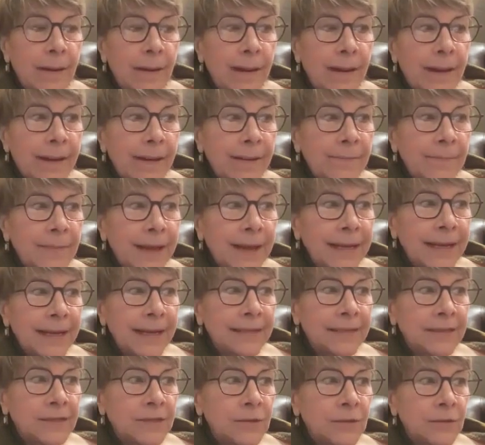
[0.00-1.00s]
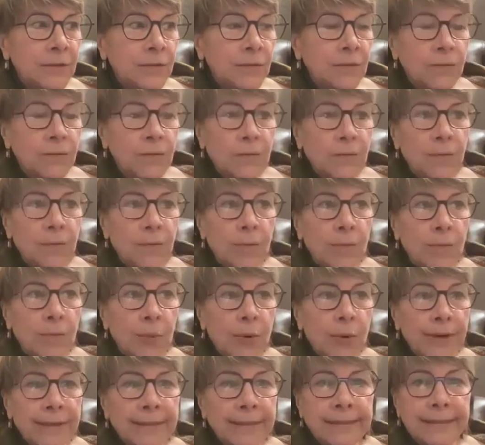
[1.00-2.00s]
I had 2
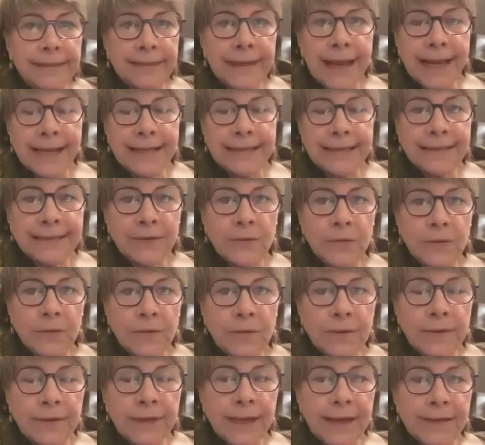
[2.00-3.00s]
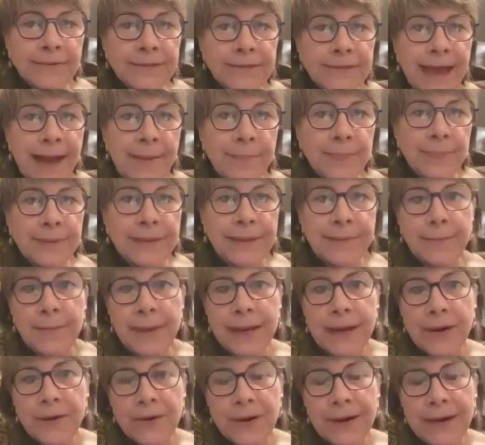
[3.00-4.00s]
boys in high school. I was happily
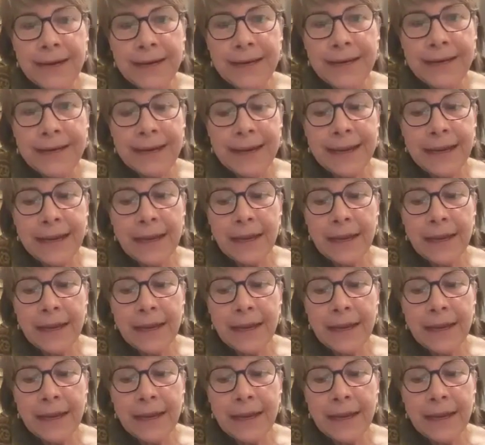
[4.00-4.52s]
married.